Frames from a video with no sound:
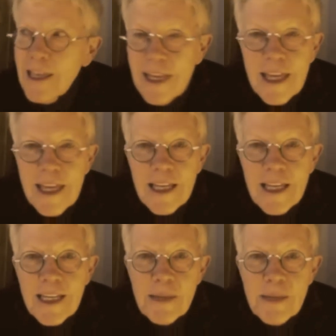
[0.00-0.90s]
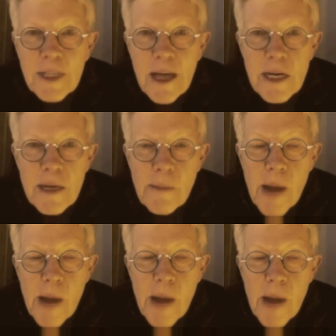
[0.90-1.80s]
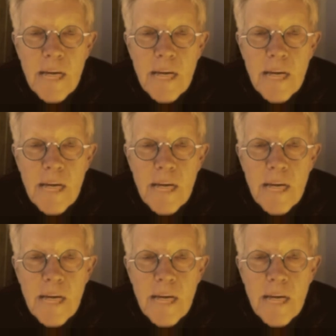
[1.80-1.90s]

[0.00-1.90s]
the thing that keeps coming to mind